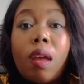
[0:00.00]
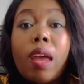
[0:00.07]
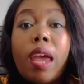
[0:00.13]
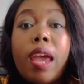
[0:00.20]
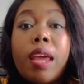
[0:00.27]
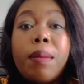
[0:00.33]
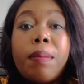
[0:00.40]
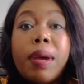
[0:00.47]

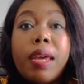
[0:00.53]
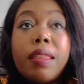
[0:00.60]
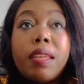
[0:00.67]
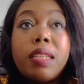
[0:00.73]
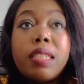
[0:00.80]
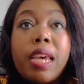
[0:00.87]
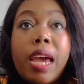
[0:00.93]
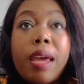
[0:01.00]
and by
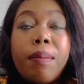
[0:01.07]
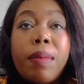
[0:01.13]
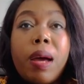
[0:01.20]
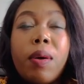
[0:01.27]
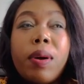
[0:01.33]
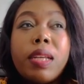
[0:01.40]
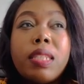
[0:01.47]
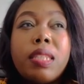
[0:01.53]
the time I
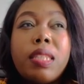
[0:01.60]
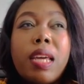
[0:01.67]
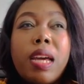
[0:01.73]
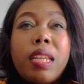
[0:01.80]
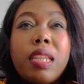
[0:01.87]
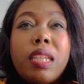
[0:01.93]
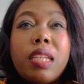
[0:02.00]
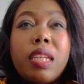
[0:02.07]
was
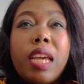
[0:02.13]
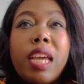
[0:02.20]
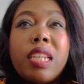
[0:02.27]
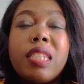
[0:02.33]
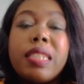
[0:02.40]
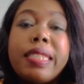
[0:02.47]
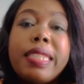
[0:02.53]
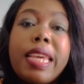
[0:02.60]
studying
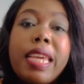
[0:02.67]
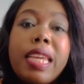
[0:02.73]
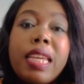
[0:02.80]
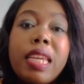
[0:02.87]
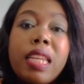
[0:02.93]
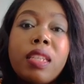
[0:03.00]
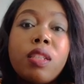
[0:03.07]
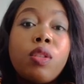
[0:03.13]
and staying
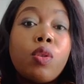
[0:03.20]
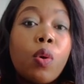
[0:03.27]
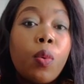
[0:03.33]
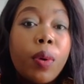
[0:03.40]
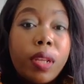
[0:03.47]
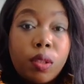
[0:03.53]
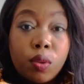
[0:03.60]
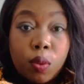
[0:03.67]
in
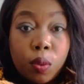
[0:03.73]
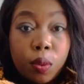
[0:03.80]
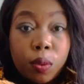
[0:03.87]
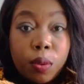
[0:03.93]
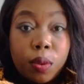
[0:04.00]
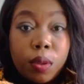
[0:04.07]
Soweto.